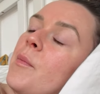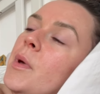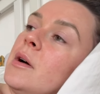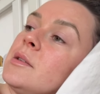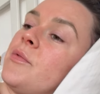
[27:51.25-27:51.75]

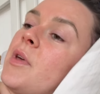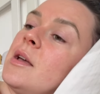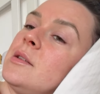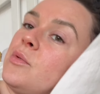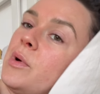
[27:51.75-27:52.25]
Because of that,
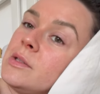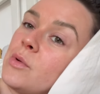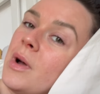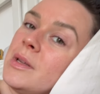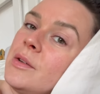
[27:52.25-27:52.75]
it's always
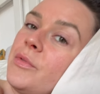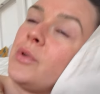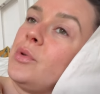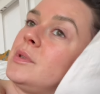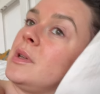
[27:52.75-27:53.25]
quite
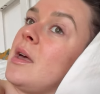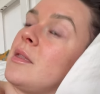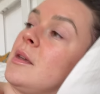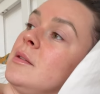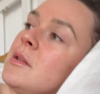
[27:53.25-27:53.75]
difficult to get
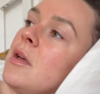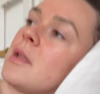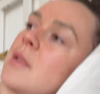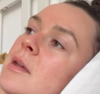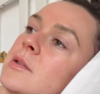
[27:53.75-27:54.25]
things
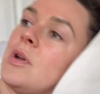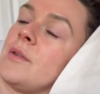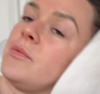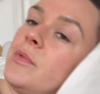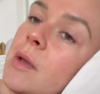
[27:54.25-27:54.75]
like this. You have
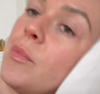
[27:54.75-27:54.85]
to really